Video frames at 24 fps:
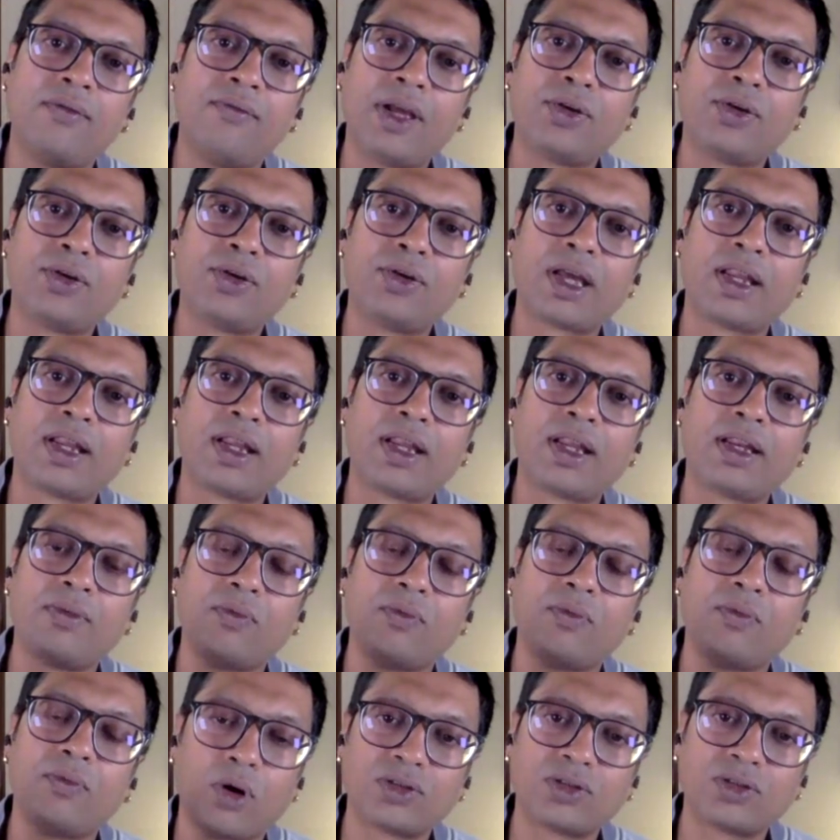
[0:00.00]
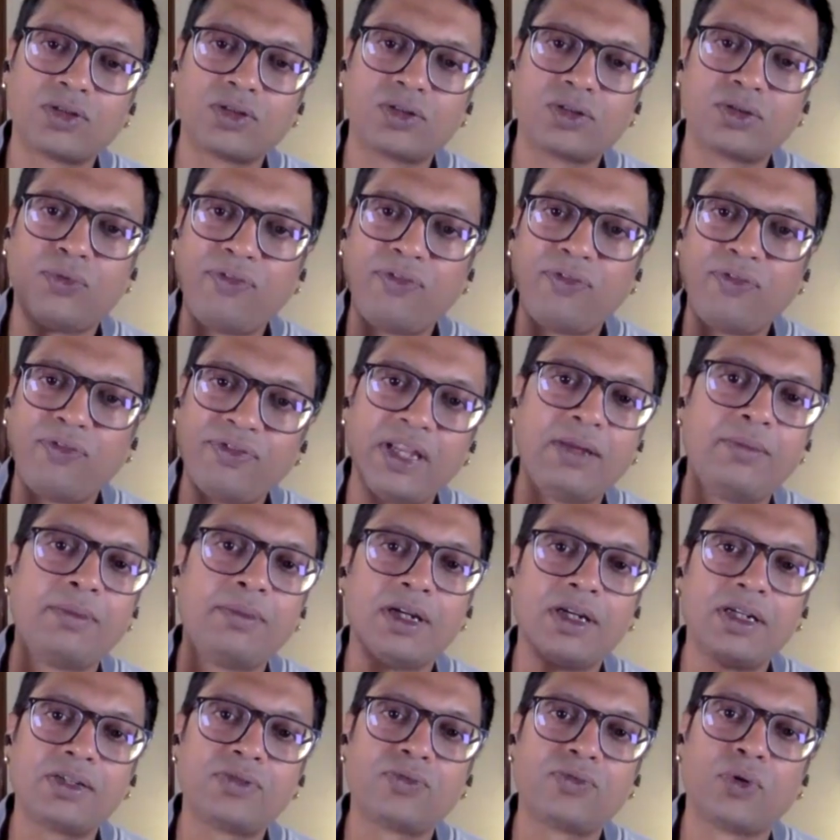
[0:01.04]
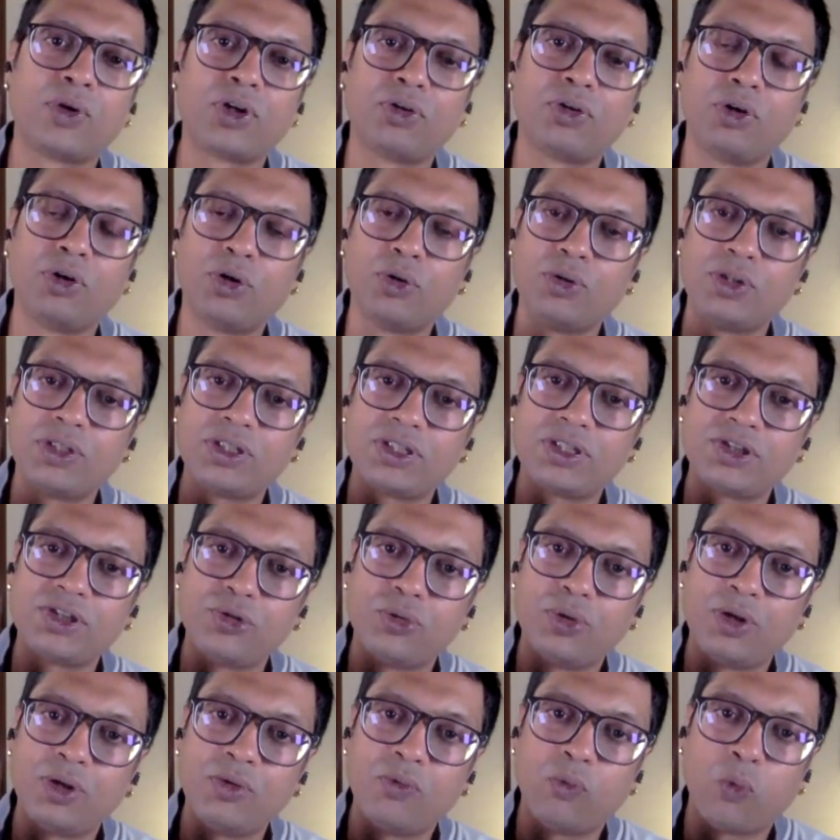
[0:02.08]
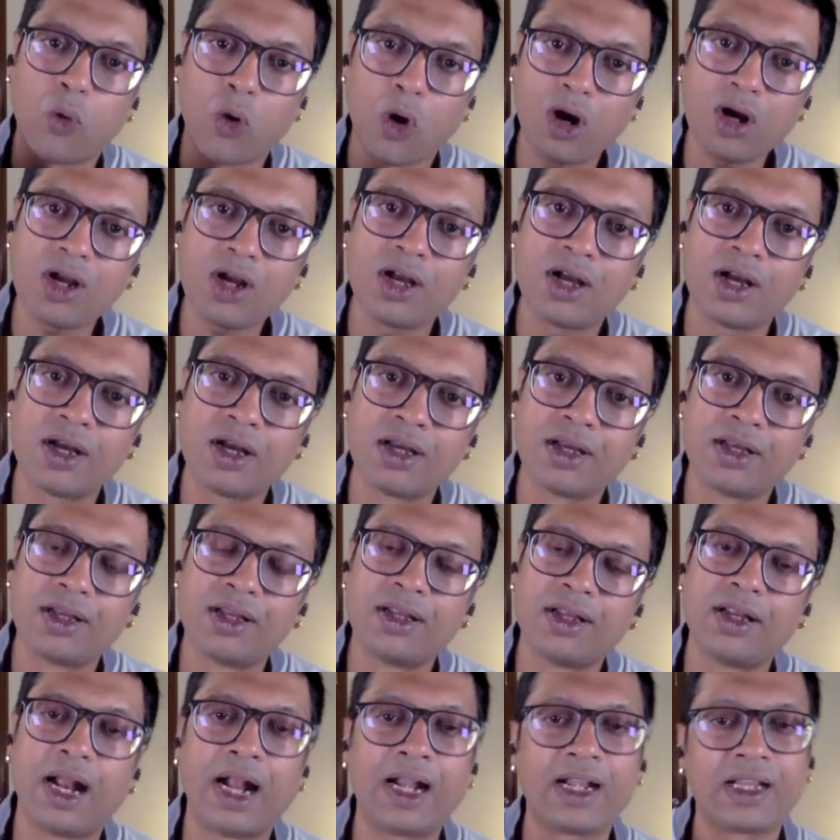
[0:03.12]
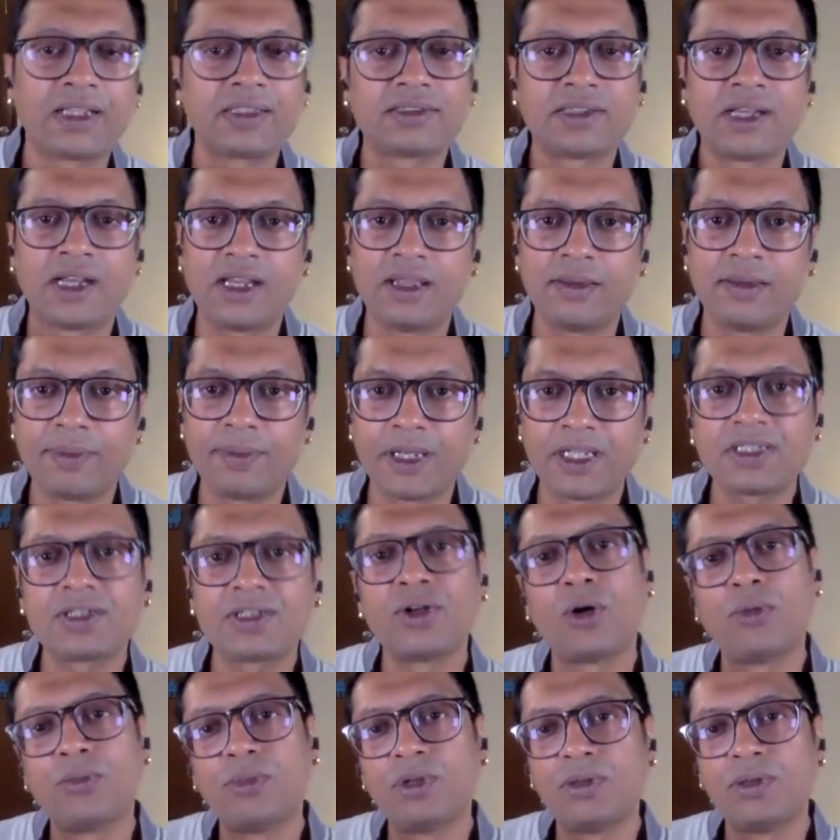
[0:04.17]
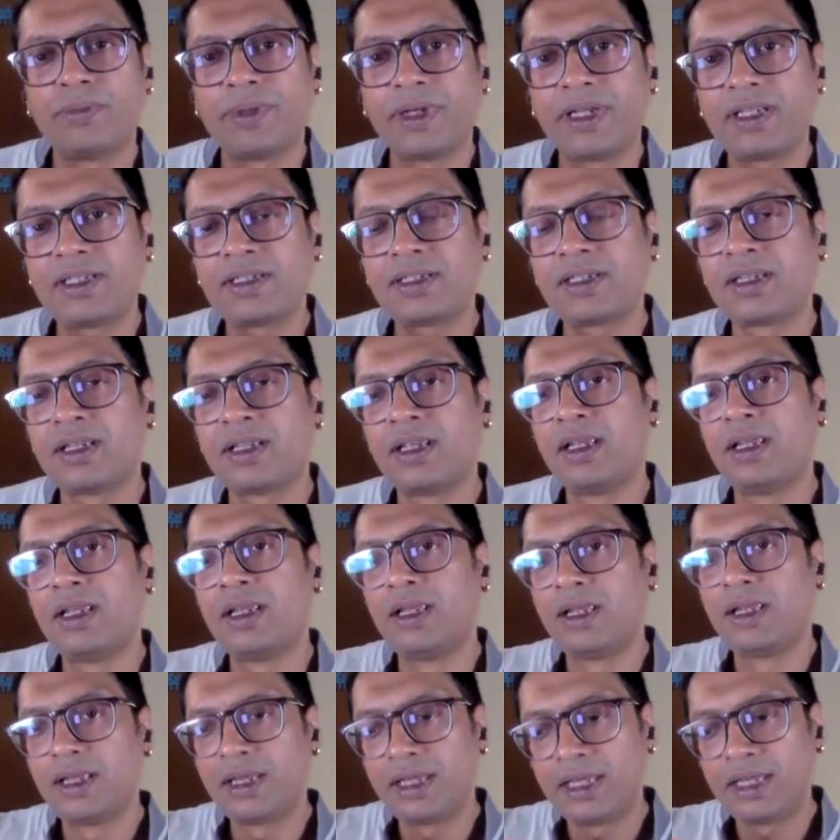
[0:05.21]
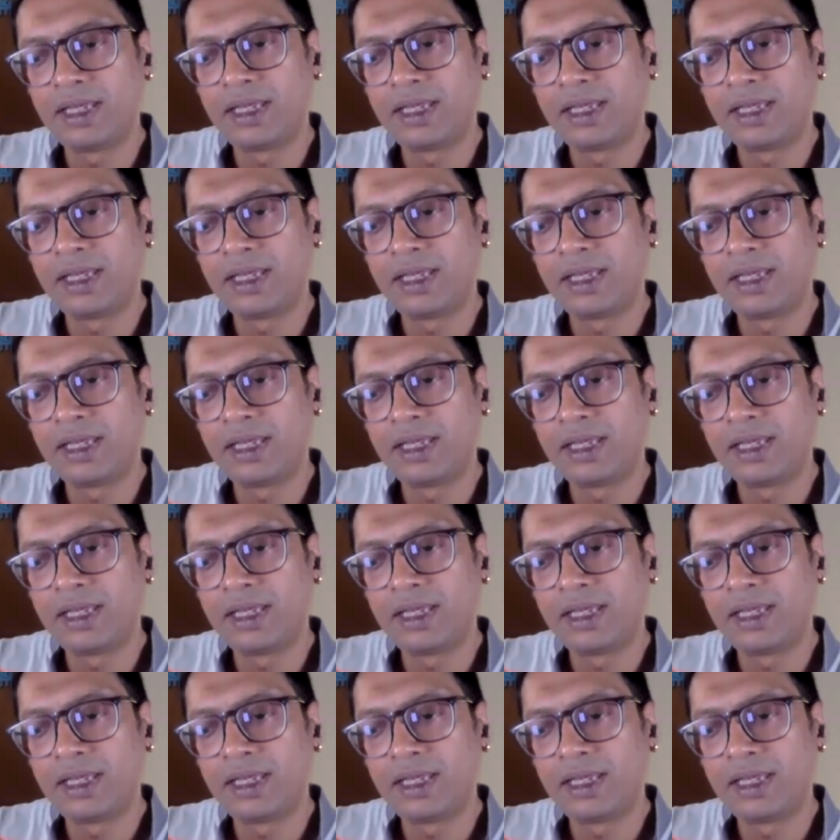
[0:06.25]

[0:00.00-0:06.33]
where you can walk. So for 15 minutes, what you'll do is you will walk at a steady pace, normal pace.